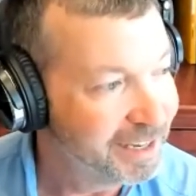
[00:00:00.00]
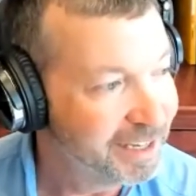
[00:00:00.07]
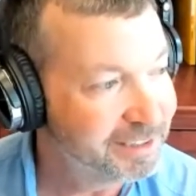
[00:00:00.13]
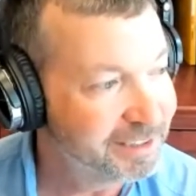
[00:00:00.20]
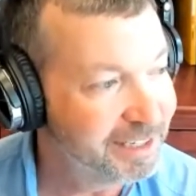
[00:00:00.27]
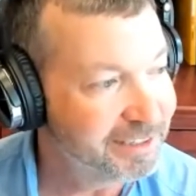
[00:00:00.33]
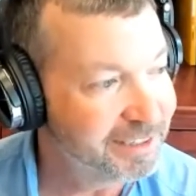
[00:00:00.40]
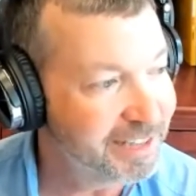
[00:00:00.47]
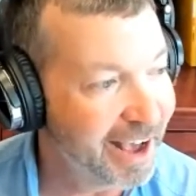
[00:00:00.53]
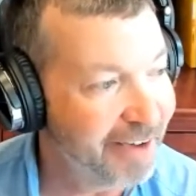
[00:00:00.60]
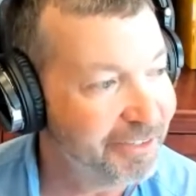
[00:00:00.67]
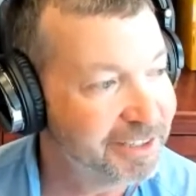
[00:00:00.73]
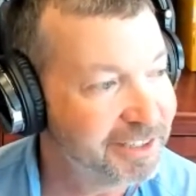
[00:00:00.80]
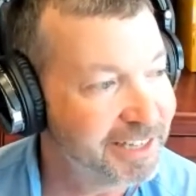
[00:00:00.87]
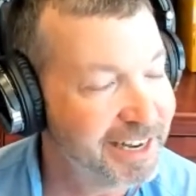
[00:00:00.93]
it's I
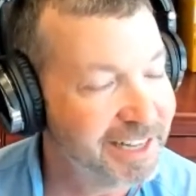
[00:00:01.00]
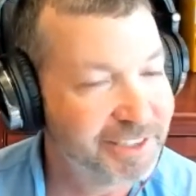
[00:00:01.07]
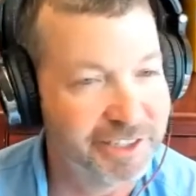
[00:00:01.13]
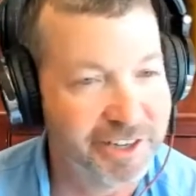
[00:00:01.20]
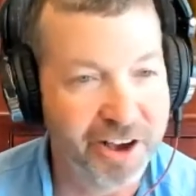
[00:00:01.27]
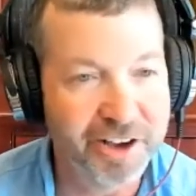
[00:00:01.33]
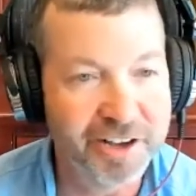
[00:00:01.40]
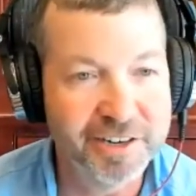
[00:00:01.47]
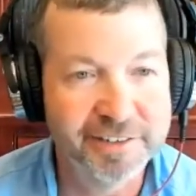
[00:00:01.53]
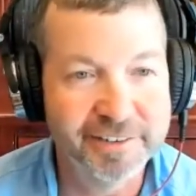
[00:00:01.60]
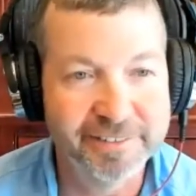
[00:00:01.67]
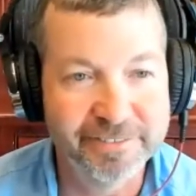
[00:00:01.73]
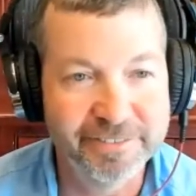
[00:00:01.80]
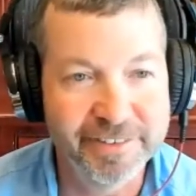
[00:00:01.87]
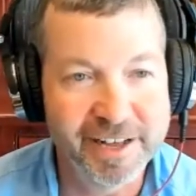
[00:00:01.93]
would say it's an
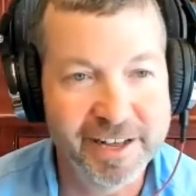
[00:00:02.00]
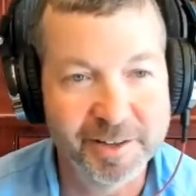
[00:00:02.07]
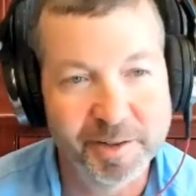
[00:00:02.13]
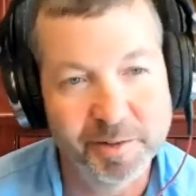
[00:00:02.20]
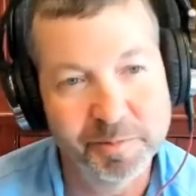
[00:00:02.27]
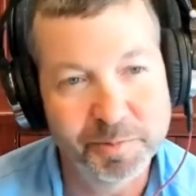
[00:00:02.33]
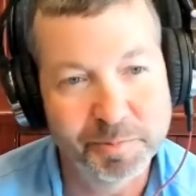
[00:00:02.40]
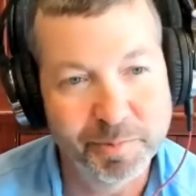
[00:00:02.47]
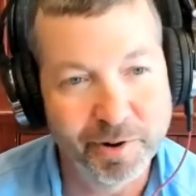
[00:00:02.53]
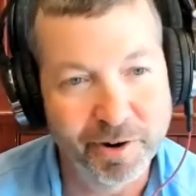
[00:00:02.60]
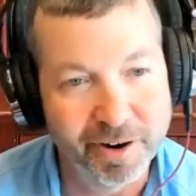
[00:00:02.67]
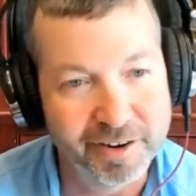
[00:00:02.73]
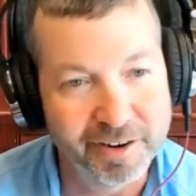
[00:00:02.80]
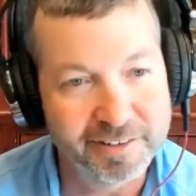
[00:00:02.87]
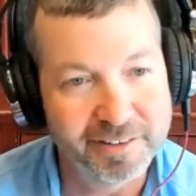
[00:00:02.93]
undeveloped
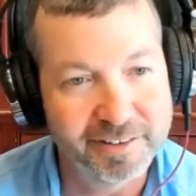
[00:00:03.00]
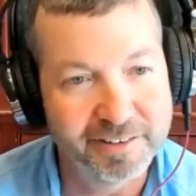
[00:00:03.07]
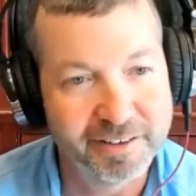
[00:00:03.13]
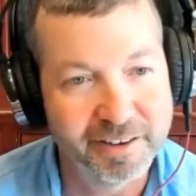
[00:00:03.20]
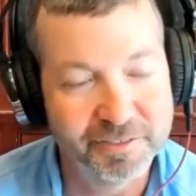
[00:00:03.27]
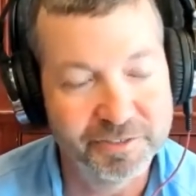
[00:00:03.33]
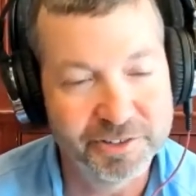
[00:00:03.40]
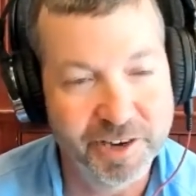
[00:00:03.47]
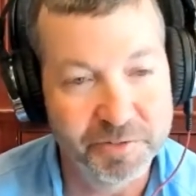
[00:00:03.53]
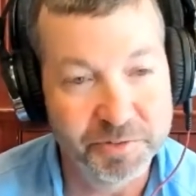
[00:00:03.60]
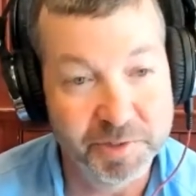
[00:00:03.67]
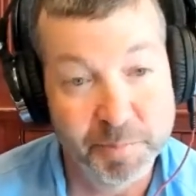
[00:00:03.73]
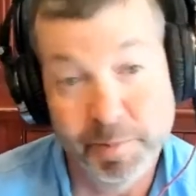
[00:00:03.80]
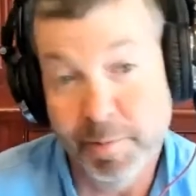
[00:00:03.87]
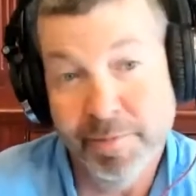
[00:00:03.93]
part of
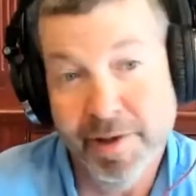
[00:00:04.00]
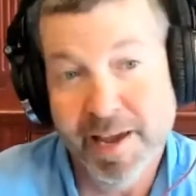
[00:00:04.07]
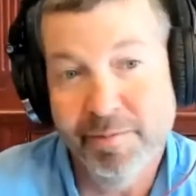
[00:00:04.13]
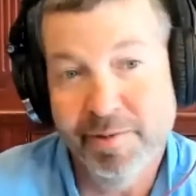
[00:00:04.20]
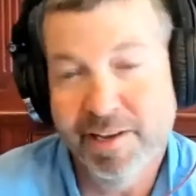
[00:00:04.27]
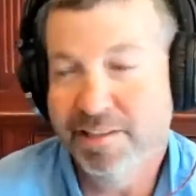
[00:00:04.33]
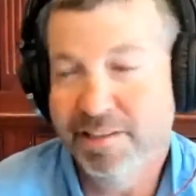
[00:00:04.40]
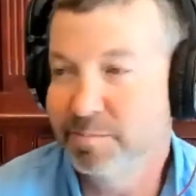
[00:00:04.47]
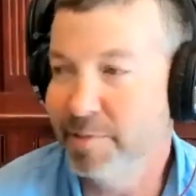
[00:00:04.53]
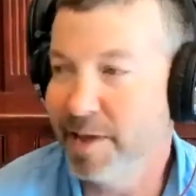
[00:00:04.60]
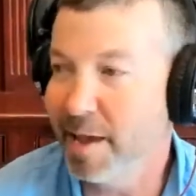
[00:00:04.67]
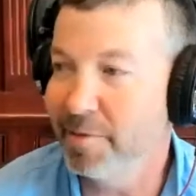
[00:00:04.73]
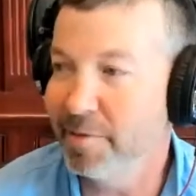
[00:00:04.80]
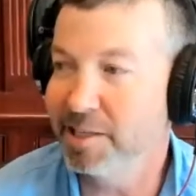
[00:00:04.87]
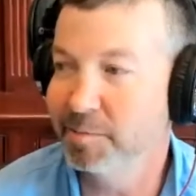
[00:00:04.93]
jobs, but maybe it's
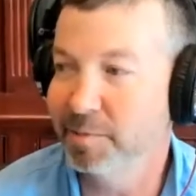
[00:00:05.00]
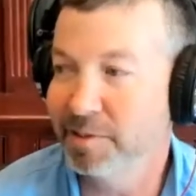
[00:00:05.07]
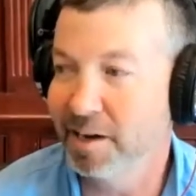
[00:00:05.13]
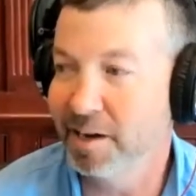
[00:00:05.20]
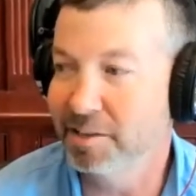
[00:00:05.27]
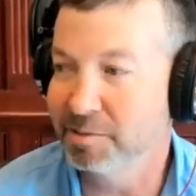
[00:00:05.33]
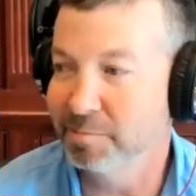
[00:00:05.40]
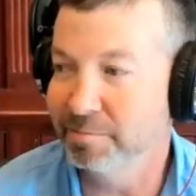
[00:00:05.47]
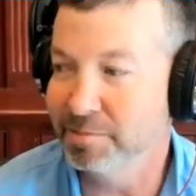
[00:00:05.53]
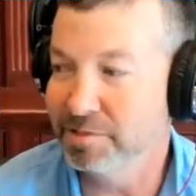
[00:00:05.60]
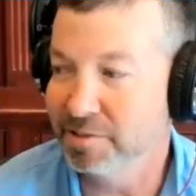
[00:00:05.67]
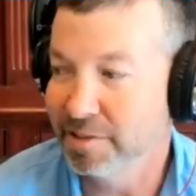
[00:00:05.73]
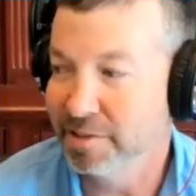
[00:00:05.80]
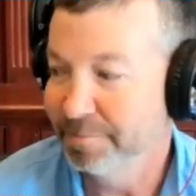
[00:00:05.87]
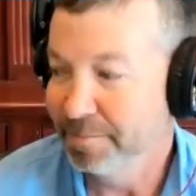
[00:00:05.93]
because
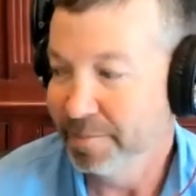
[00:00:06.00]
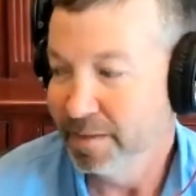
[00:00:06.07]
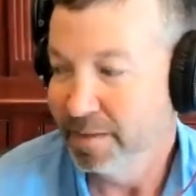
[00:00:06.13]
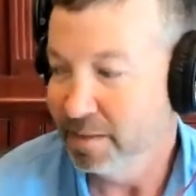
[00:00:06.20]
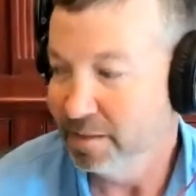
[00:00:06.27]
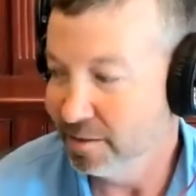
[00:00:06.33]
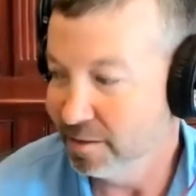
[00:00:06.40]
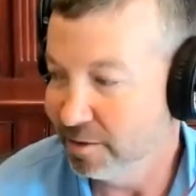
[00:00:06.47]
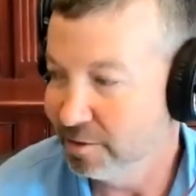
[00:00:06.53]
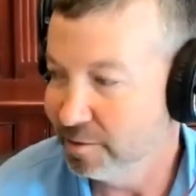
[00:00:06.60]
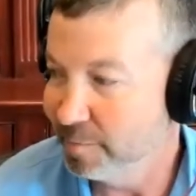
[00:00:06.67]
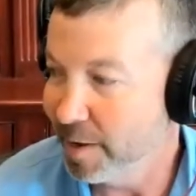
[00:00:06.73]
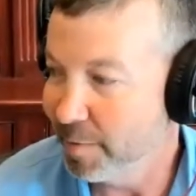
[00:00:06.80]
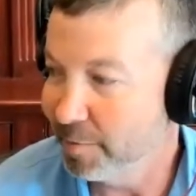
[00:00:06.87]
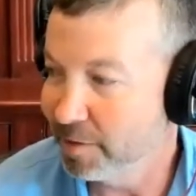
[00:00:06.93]

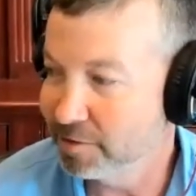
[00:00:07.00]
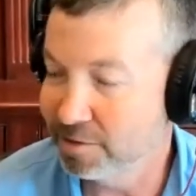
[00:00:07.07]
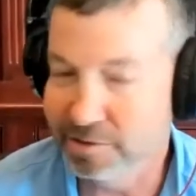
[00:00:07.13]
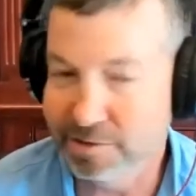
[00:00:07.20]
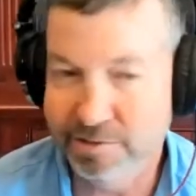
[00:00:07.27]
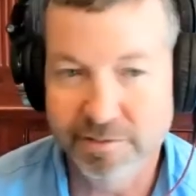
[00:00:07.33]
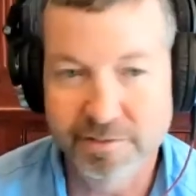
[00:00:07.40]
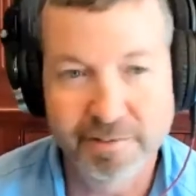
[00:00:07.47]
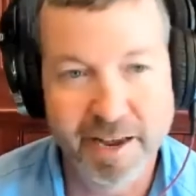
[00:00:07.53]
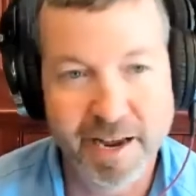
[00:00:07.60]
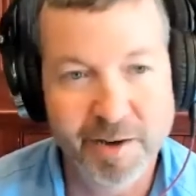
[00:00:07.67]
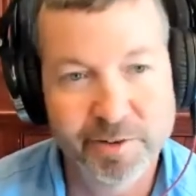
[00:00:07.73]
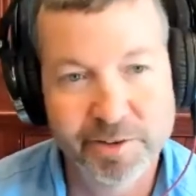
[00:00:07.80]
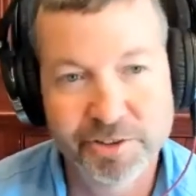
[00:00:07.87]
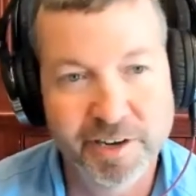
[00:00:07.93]
maybe it's a
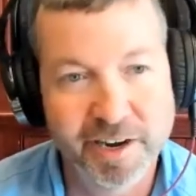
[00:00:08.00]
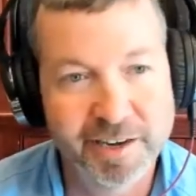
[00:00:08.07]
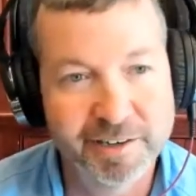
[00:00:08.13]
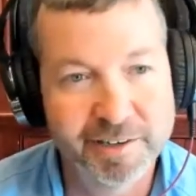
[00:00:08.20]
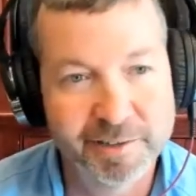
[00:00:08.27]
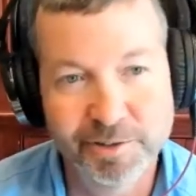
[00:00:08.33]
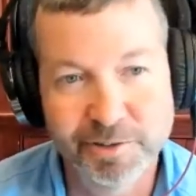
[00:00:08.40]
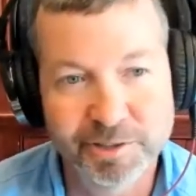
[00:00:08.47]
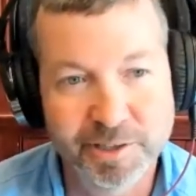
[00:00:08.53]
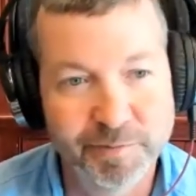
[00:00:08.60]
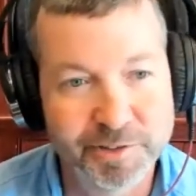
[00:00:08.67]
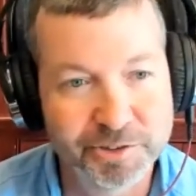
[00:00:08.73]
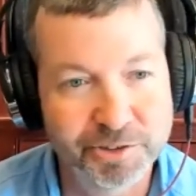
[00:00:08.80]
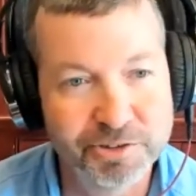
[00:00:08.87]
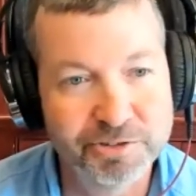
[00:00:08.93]
hammer trying to do
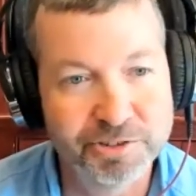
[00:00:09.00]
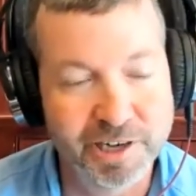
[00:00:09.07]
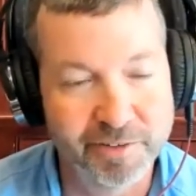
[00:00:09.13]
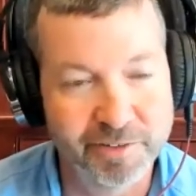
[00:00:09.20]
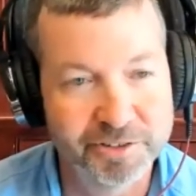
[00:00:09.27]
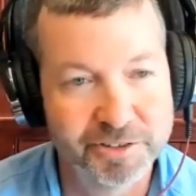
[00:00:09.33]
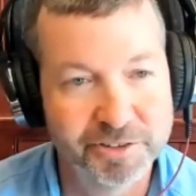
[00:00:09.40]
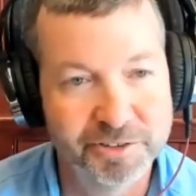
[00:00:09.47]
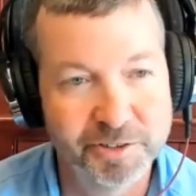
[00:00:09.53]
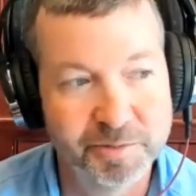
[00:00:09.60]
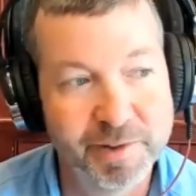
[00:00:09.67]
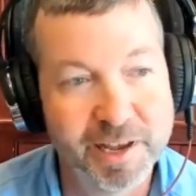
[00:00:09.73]
something a screwdriver should do.